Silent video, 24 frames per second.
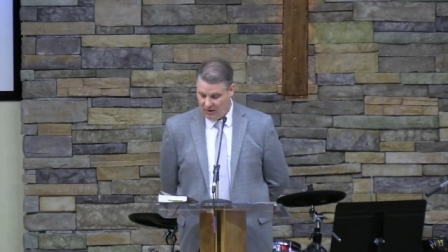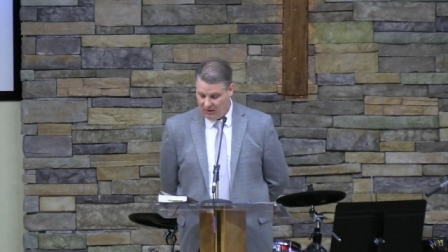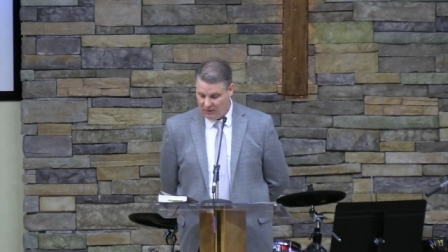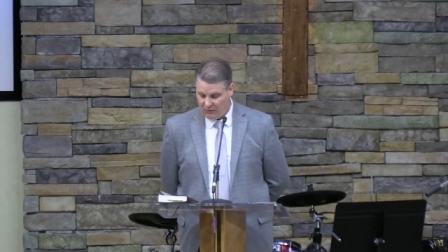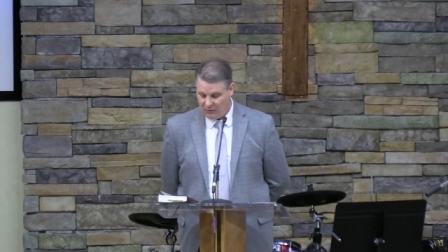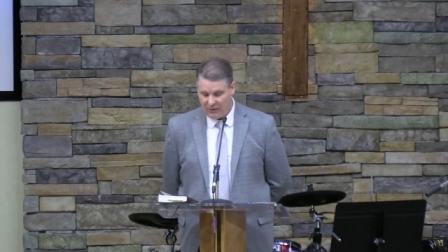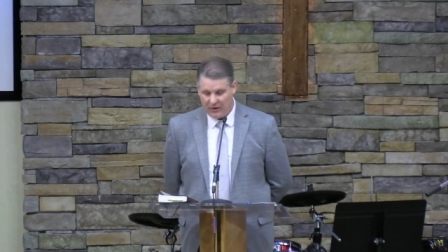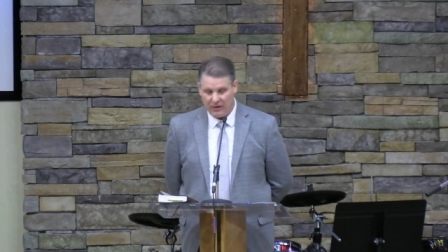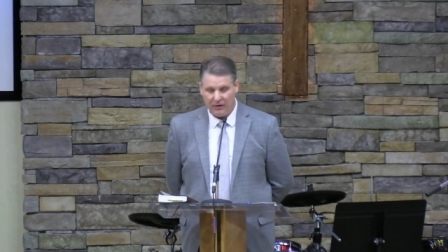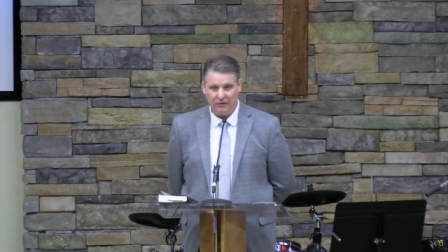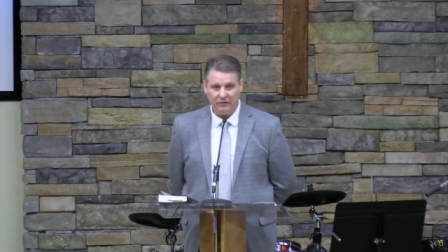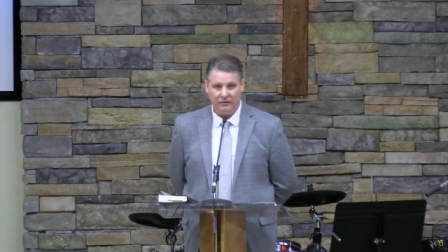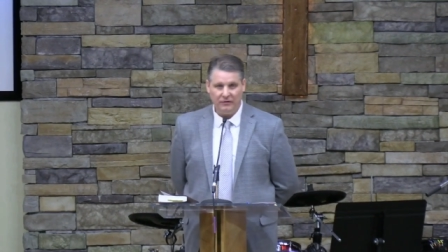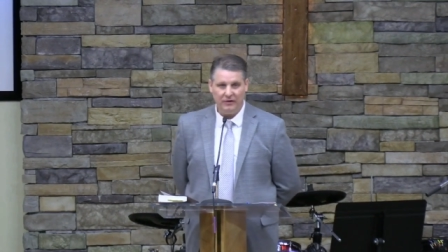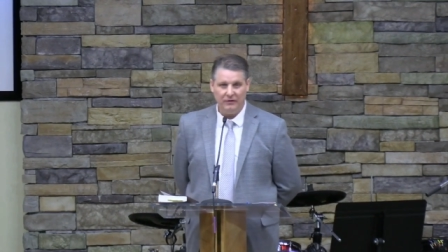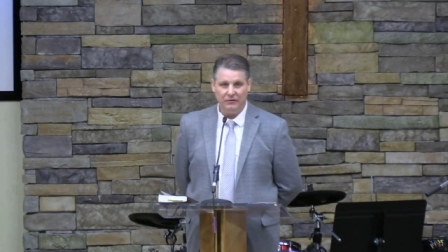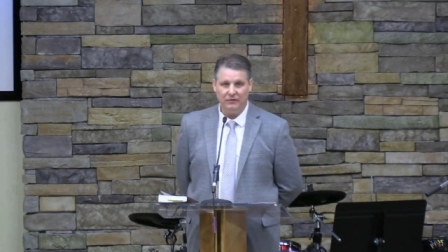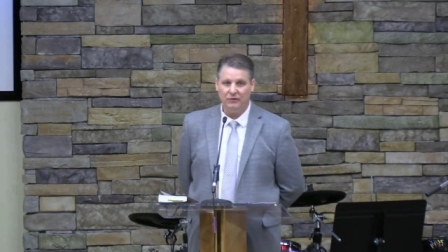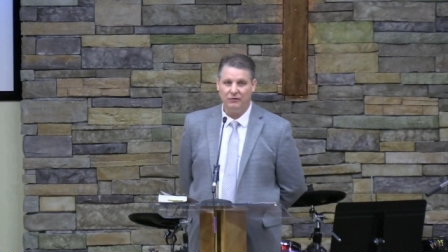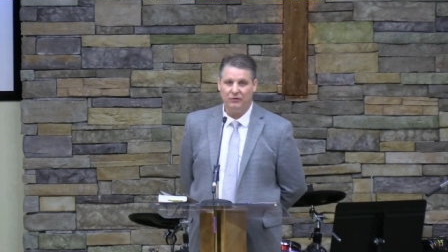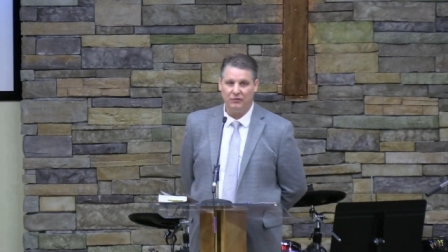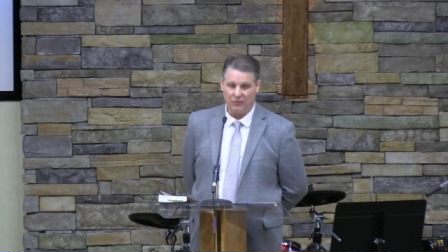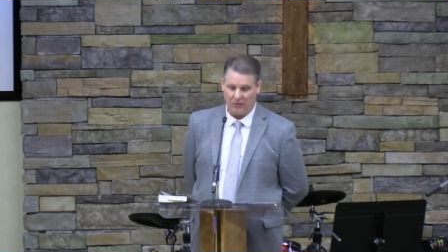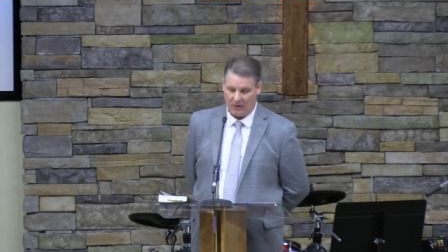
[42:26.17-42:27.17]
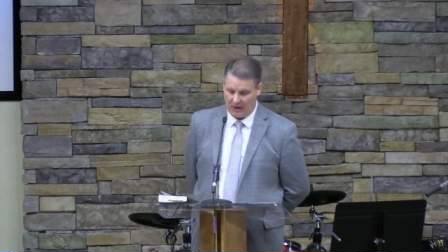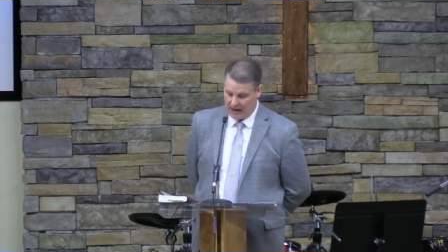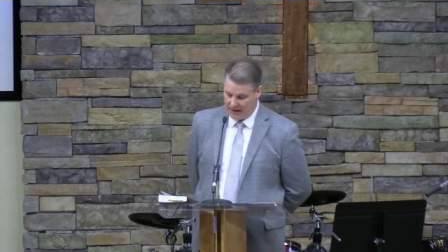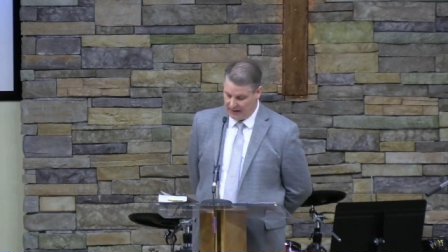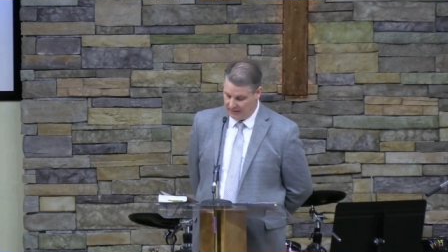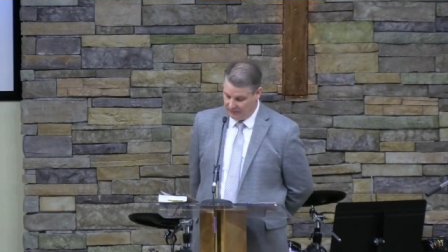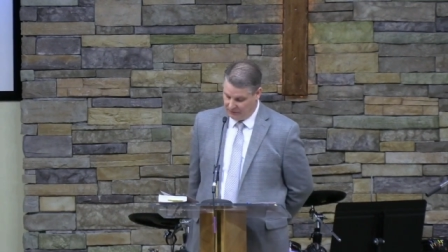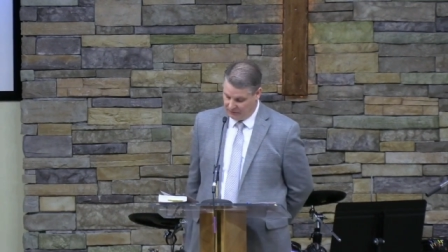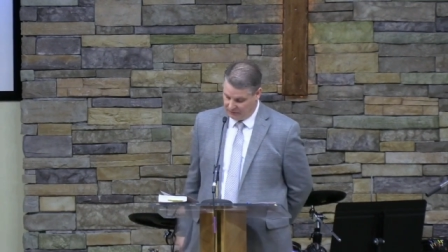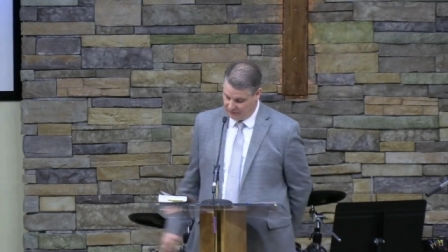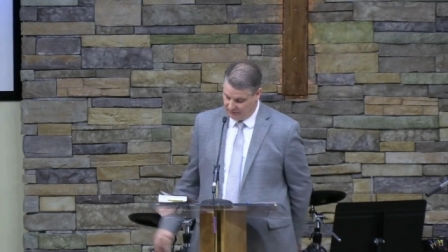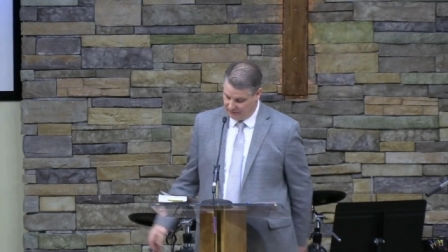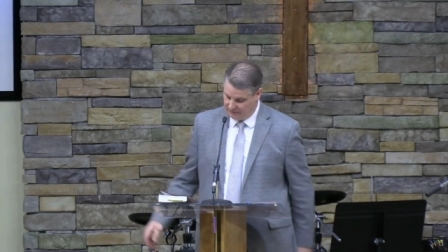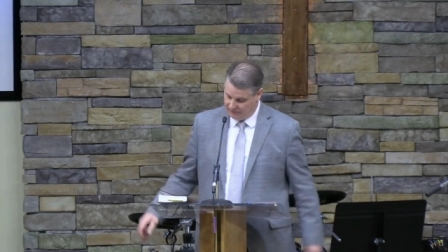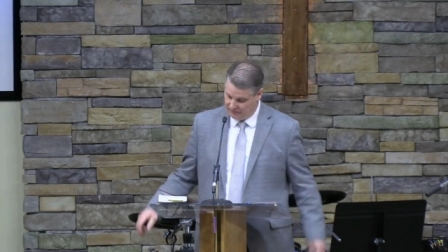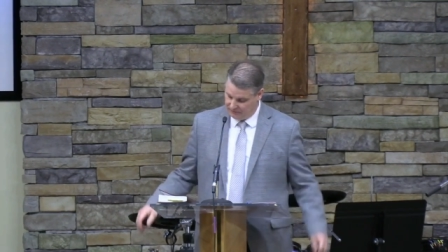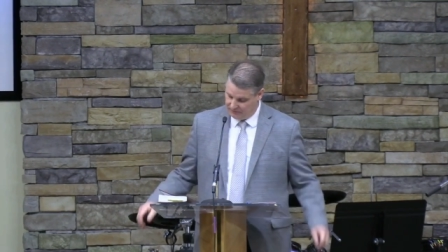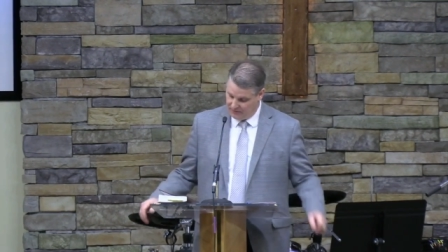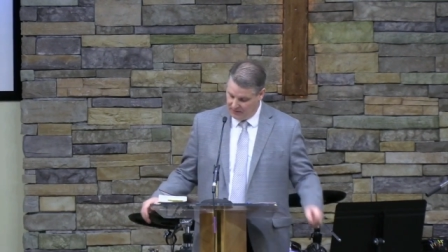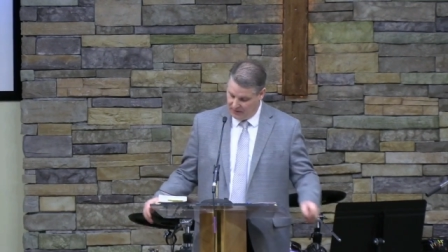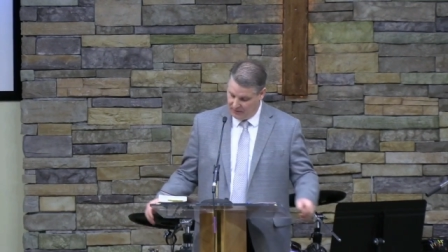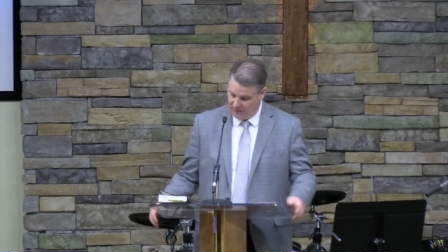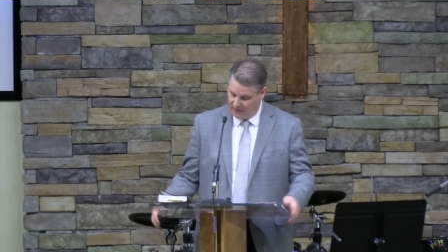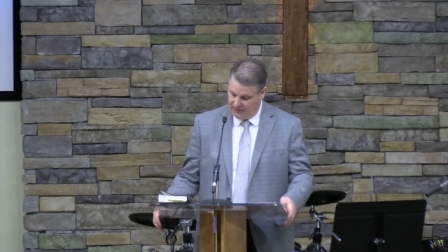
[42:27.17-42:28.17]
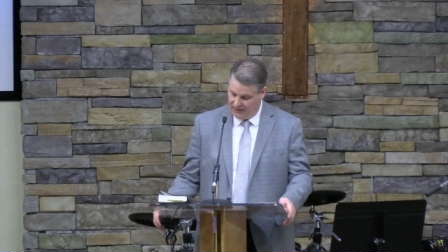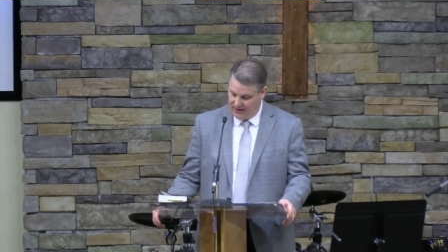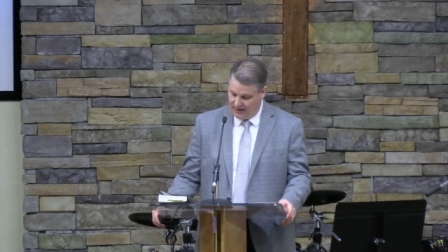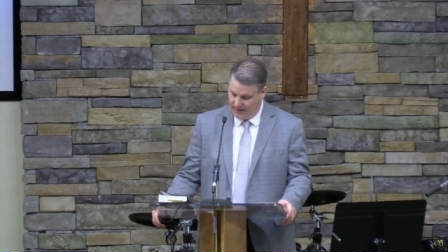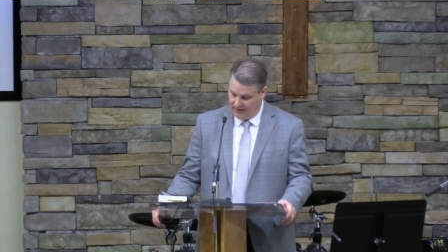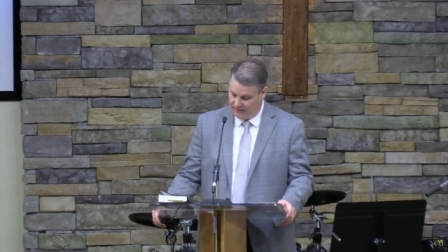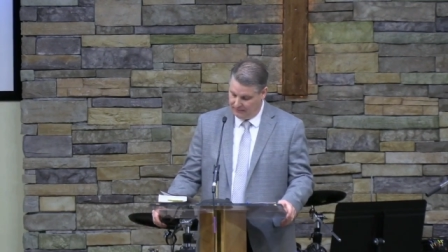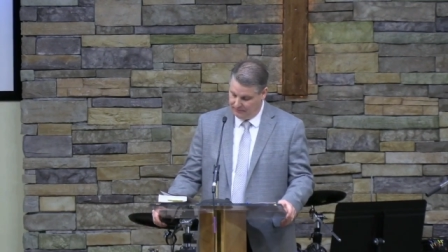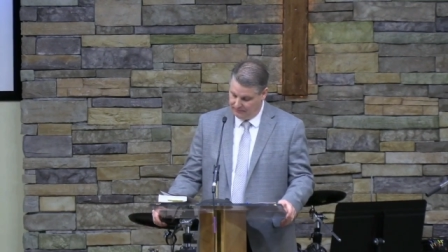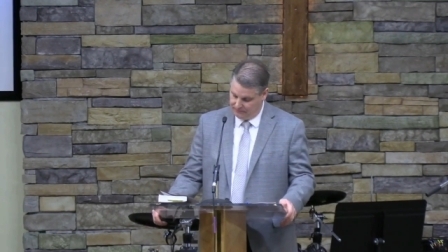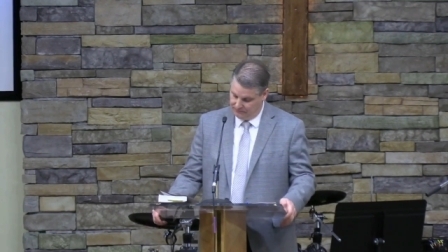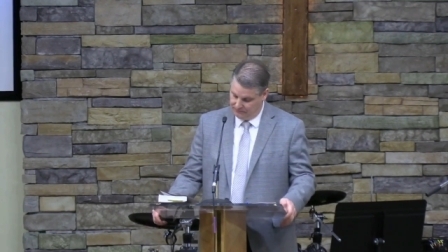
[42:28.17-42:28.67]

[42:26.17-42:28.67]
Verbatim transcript: Pharisees and scribes, they were there.